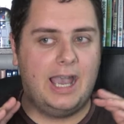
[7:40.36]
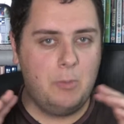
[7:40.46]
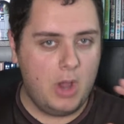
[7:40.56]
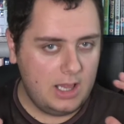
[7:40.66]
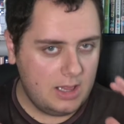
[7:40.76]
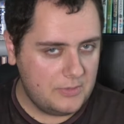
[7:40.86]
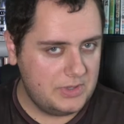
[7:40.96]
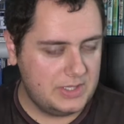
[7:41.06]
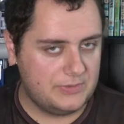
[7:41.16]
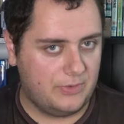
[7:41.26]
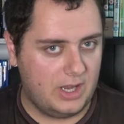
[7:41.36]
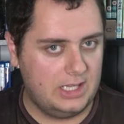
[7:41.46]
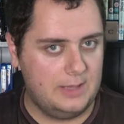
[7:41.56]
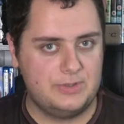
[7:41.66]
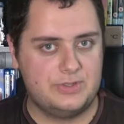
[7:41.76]
what I love in this
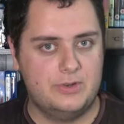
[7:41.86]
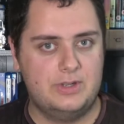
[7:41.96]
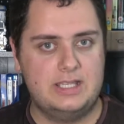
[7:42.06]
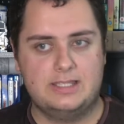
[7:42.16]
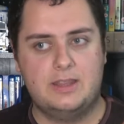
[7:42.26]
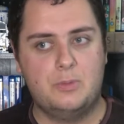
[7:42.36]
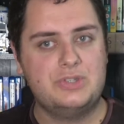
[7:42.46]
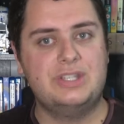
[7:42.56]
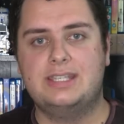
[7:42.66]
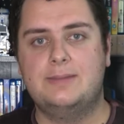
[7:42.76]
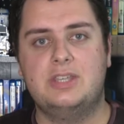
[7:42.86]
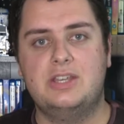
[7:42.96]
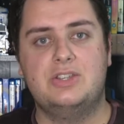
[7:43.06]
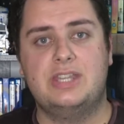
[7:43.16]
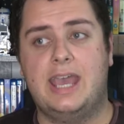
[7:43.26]
final episode is that there wasn't a
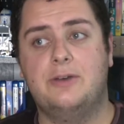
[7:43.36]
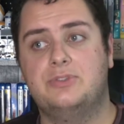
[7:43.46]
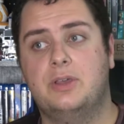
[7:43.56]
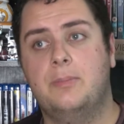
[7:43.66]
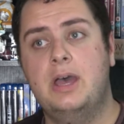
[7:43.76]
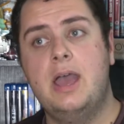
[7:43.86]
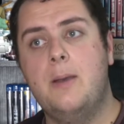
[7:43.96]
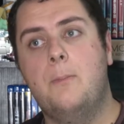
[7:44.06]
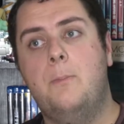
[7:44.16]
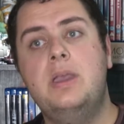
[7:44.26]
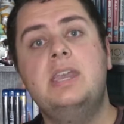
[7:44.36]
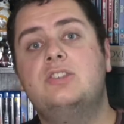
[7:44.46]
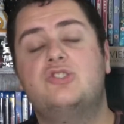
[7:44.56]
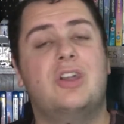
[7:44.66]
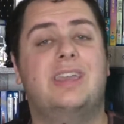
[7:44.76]
temptation to have some
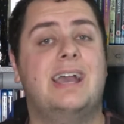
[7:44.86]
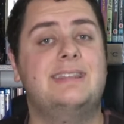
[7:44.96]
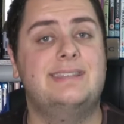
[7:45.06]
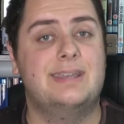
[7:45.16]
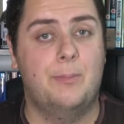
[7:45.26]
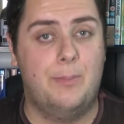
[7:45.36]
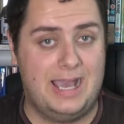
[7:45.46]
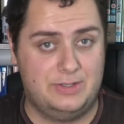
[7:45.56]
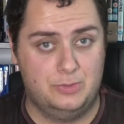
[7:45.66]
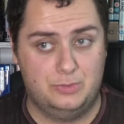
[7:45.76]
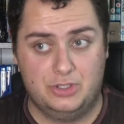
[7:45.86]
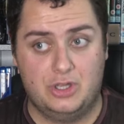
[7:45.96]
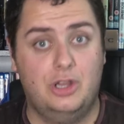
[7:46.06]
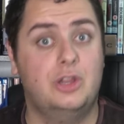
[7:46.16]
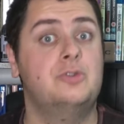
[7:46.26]
big gigantic battle to
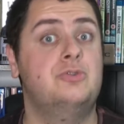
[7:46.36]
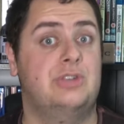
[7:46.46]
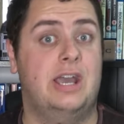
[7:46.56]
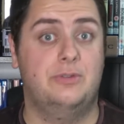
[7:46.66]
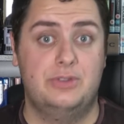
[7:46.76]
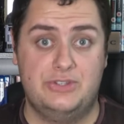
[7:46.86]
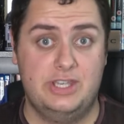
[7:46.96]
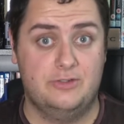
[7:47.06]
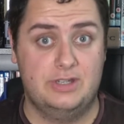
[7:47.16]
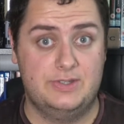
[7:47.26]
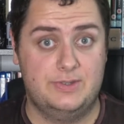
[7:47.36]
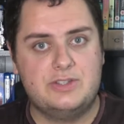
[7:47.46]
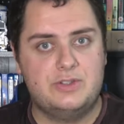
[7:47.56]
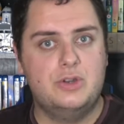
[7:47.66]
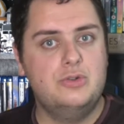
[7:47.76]
close out the series.
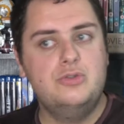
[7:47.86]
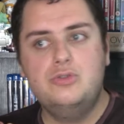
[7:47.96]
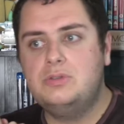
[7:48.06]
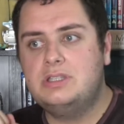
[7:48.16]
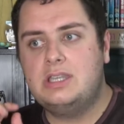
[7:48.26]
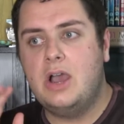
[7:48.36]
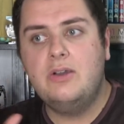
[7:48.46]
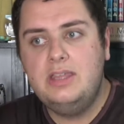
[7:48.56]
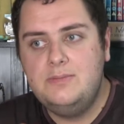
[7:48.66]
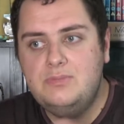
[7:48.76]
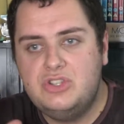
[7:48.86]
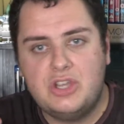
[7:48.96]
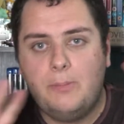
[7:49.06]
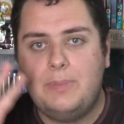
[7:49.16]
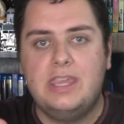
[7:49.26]
No
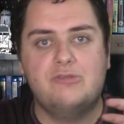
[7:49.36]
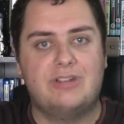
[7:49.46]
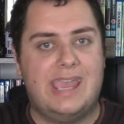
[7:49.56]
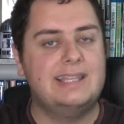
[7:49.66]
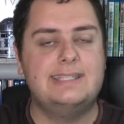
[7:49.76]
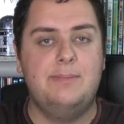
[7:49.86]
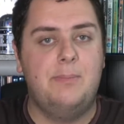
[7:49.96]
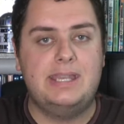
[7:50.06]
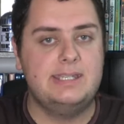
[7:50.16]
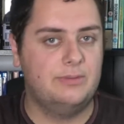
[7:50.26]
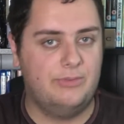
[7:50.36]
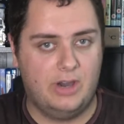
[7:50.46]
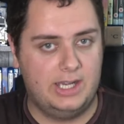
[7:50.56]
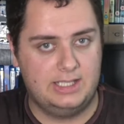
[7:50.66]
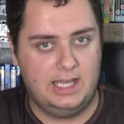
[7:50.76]
time-jumping, reality-bending
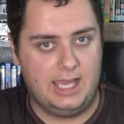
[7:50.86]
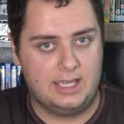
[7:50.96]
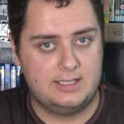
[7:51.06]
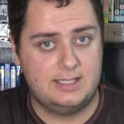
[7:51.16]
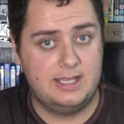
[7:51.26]
final act.